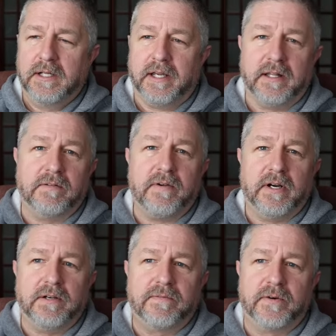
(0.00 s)
In the
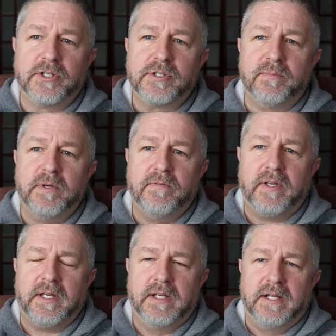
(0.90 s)
very first
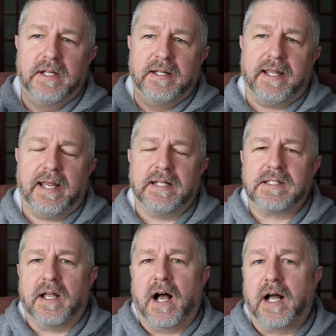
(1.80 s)
movie,
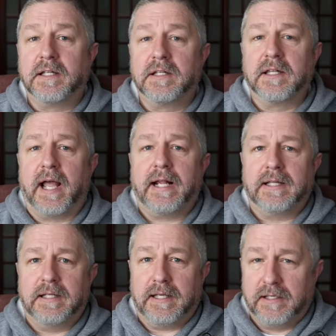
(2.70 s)
it's
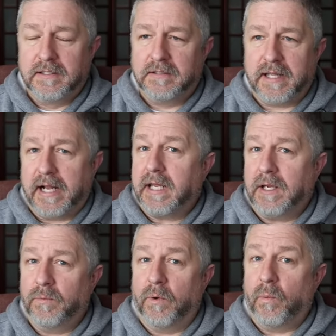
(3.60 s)
unlikely that
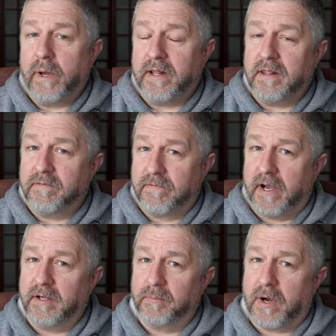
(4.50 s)
he will win the
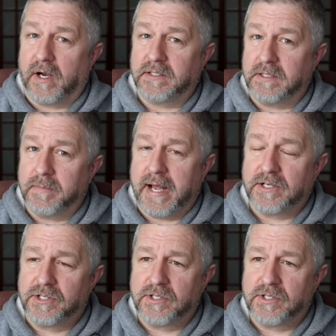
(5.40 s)
final boxing match.